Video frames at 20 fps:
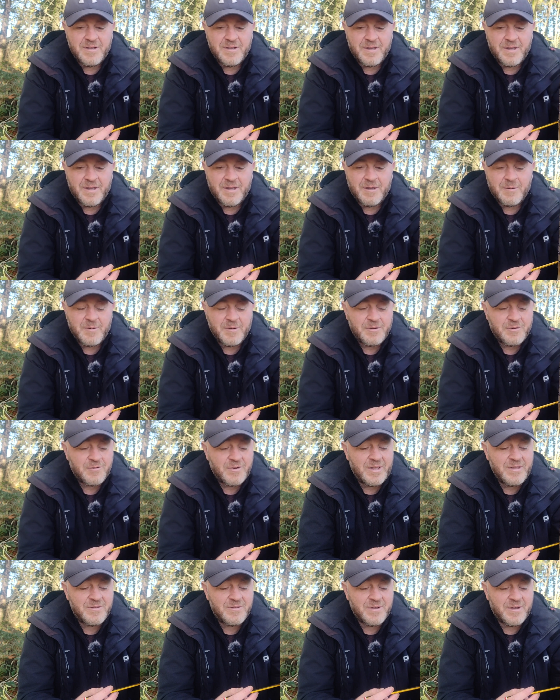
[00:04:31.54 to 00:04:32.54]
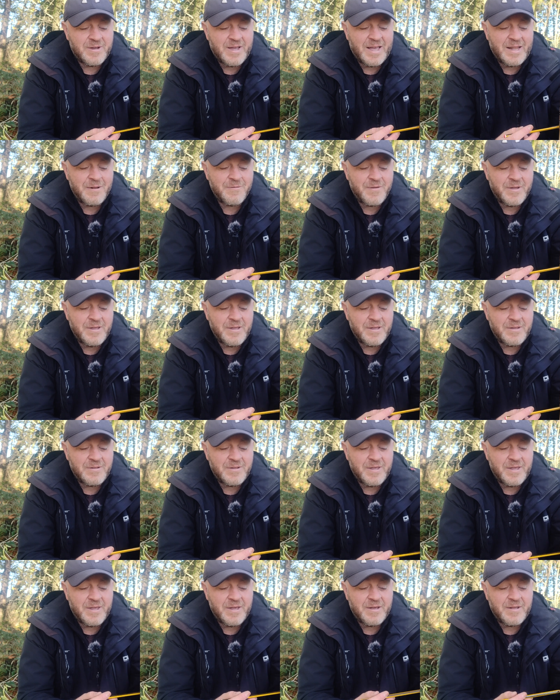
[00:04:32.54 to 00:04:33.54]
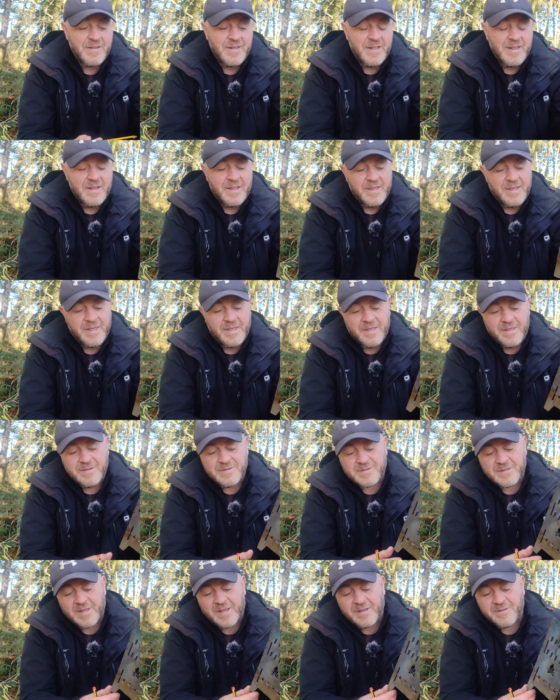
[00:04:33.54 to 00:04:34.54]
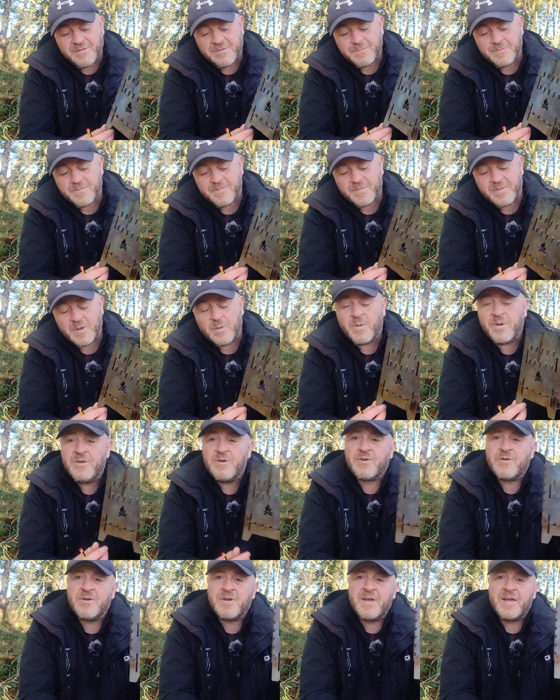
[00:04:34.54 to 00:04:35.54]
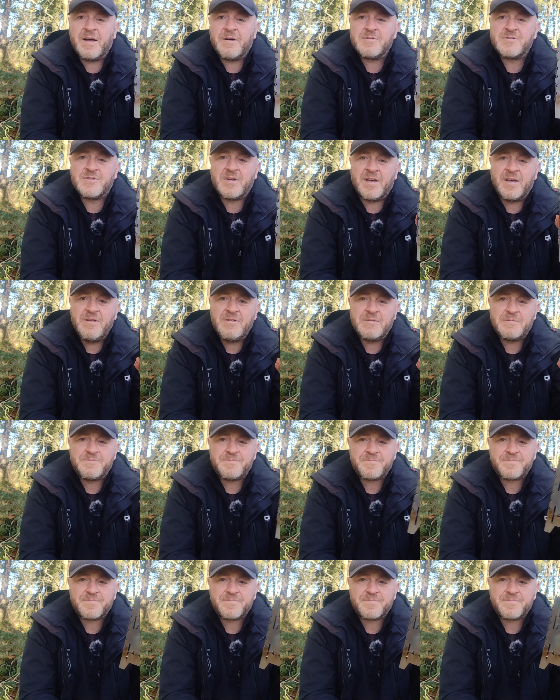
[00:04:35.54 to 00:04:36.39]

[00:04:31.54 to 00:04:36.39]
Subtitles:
and grate are elevated here, is that when you're cooking outside,